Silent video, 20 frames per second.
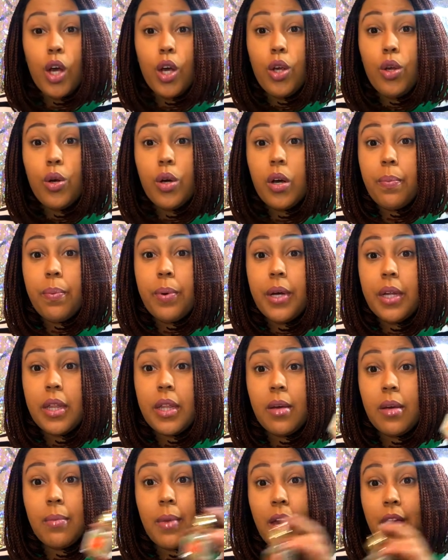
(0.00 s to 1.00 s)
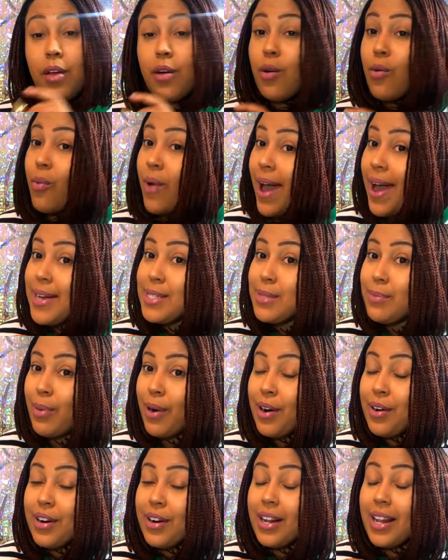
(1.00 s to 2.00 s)
You could put them in your wax
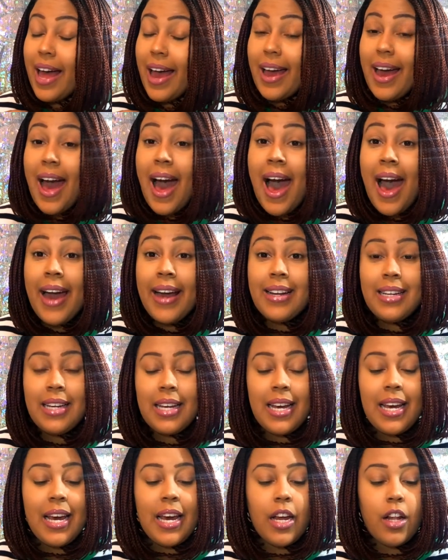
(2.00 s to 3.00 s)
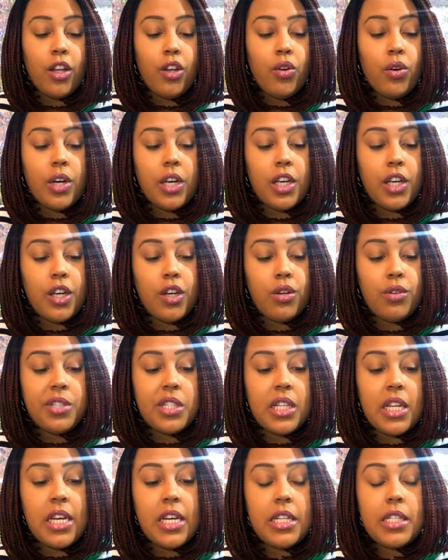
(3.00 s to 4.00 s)
burner like I did. You could
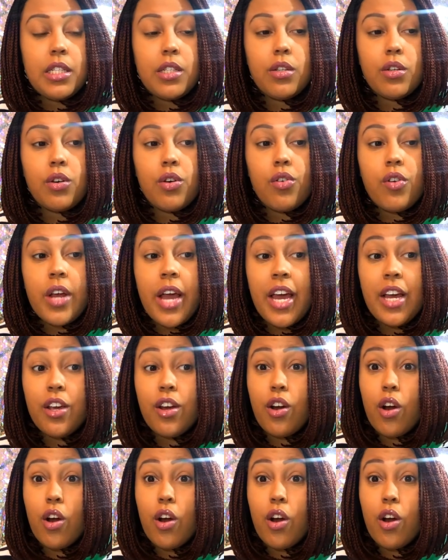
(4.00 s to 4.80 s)
use these to create